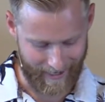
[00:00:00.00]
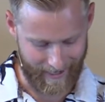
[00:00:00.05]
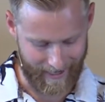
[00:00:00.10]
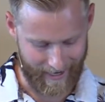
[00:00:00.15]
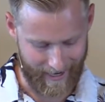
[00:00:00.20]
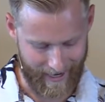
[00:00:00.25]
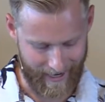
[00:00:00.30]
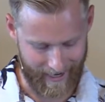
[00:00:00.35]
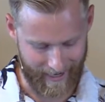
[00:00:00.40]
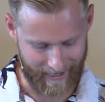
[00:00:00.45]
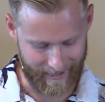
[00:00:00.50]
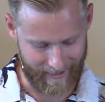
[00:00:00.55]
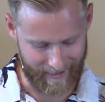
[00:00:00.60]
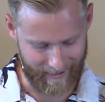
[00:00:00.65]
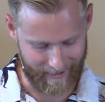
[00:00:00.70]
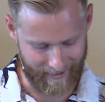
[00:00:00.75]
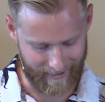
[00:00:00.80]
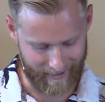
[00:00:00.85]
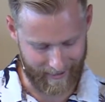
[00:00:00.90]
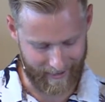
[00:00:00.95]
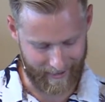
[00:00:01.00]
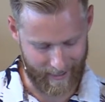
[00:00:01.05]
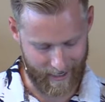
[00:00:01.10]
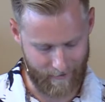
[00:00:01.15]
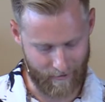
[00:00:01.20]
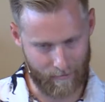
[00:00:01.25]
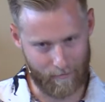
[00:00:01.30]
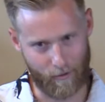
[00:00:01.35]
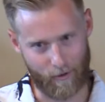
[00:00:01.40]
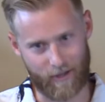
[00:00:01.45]
And
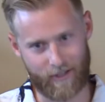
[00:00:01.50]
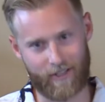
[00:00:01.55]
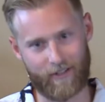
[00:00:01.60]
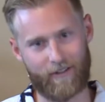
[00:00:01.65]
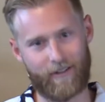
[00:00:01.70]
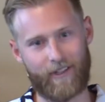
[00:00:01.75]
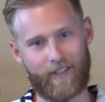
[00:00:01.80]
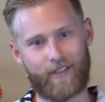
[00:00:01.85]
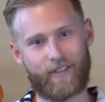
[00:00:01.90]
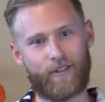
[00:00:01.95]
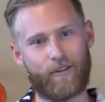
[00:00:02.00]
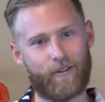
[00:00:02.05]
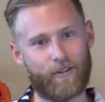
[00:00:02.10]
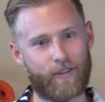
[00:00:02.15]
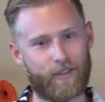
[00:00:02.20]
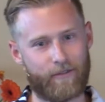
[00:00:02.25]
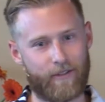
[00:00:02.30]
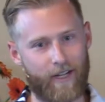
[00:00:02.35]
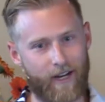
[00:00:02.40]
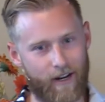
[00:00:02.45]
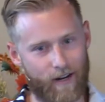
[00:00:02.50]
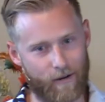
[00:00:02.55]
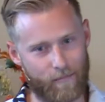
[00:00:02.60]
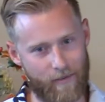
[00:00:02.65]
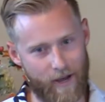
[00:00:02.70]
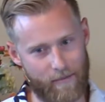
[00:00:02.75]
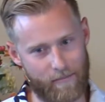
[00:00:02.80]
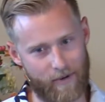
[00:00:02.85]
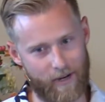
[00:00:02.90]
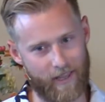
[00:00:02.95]
even more so in this culture, we got to
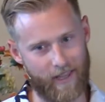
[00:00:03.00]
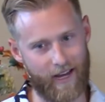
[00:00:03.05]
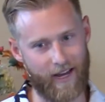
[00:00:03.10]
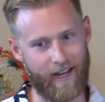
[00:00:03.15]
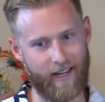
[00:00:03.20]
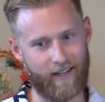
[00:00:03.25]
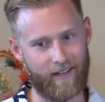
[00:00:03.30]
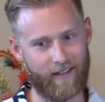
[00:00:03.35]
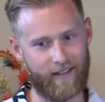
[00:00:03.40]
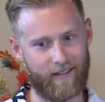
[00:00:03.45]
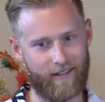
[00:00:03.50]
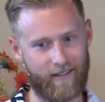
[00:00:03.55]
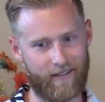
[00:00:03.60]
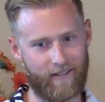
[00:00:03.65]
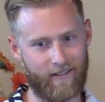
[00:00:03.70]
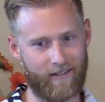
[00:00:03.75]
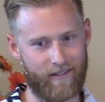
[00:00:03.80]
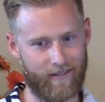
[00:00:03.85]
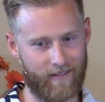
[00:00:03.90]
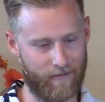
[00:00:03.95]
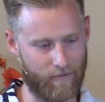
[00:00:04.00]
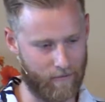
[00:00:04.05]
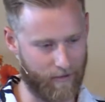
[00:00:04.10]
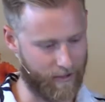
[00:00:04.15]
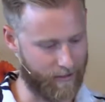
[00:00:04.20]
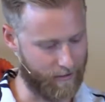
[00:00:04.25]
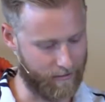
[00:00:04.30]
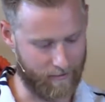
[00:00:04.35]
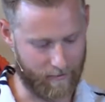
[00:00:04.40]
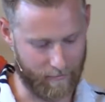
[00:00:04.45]
remember that
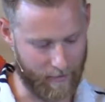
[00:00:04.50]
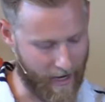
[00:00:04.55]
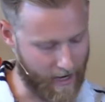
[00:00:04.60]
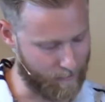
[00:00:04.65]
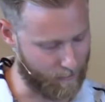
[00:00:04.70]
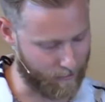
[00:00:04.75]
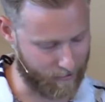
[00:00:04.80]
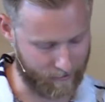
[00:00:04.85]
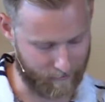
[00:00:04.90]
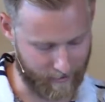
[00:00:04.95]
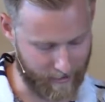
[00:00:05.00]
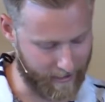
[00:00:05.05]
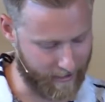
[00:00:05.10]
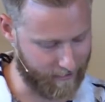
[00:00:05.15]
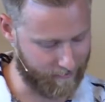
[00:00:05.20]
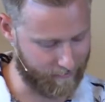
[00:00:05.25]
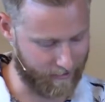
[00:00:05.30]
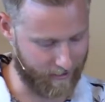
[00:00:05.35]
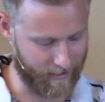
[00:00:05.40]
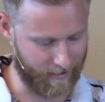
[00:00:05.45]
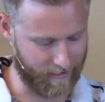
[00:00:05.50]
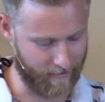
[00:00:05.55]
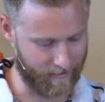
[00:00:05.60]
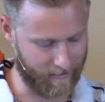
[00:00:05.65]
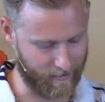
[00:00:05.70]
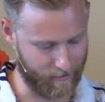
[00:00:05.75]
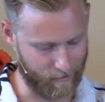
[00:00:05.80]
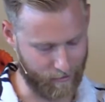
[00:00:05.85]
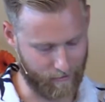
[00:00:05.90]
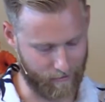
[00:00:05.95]
when the Bible was written, when
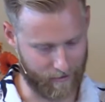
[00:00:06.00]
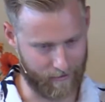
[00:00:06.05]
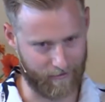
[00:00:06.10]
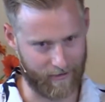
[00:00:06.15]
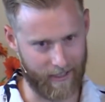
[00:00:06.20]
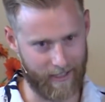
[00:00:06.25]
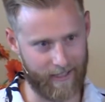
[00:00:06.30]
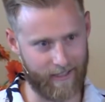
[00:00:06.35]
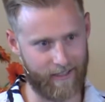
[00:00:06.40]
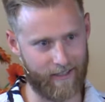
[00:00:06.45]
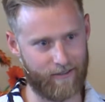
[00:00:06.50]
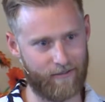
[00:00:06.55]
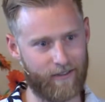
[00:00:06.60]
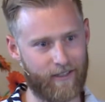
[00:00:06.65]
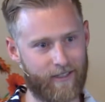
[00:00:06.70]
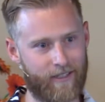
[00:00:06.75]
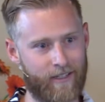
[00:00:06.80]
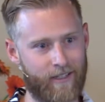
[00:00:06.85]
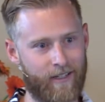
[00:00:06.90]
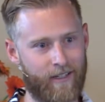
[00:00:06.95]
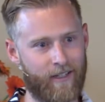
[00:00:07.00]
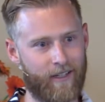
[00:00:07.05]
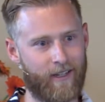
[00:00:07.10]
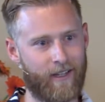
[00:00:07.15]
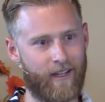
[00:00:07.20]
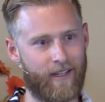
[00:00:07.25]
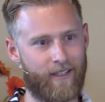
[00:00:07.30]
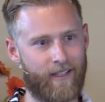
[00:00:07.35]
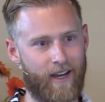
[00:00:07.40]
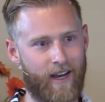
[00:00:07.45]
Luke was written, this was
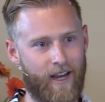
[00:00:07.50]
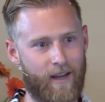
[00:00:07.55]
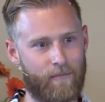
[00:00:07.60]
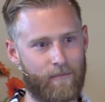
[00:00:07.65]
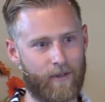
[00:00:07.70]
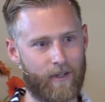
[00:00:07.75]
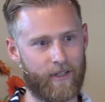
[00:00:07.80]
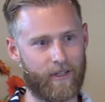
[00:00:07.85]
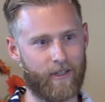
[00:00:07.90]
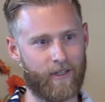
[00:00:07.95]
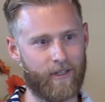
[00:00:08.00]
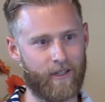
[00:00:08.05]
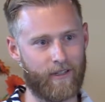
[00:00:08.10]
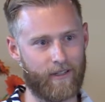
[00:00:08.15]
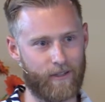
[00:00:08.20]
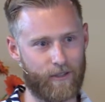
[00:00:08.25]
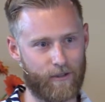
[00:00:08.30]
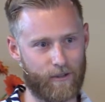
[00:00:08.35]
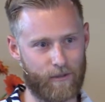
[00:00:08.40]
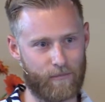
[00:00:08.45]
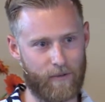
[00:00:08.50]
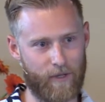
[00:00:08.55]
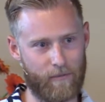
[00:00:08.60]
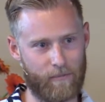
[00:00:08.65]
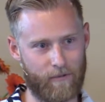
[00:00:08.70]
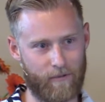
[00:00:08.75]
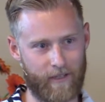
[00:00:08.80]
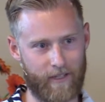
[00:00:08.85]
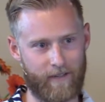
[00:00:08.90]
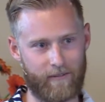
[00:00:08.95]
a time where the Jewish
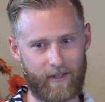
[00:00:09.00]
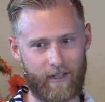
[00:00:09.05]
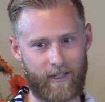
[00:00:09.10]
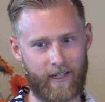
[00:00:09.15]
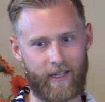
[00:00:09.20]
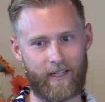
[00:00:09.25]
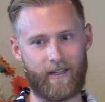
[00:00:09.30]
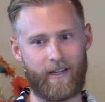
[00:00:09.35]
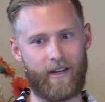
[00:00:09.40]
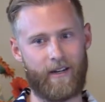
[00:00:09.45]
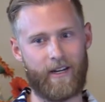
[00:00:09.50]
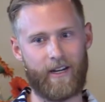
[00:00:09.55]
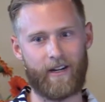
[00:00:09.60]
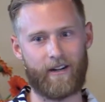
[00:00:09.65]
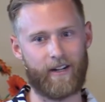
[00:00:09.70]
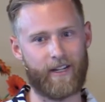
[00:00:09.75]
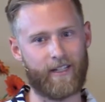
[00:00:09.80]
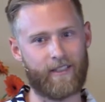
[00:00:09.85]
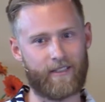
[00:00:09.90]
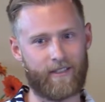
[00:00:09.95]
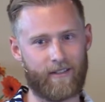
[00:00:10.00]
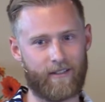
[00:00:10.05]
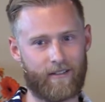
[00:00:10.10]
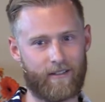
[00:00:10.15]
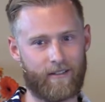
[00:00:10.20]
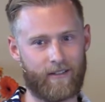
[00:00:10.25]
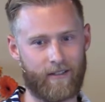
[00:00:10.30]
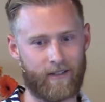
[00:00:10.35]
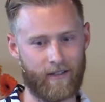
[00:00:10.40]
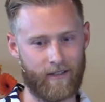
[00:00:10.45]
people, they were like a Near
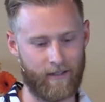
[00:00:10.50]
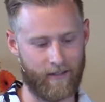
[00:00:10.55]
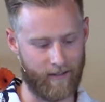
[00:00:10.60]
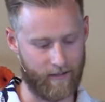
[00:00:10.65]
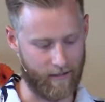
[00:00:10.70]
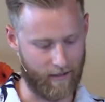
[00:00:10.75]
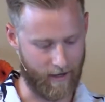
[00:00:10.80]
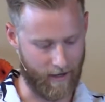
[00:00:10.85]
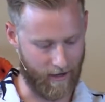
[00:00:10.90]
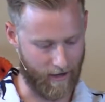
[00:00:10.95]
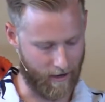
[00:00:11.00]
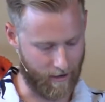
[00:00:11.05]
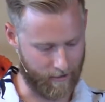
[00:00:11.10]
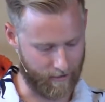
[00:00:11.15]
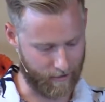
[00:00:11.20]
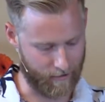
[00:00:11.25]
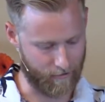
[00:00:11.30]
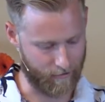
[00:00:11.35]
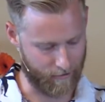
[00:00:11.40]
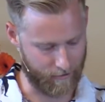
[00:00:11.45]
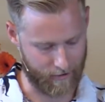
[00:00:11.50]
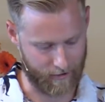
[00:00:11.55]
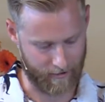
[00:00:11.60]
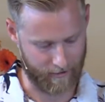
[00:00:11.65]
Eastern honor culture,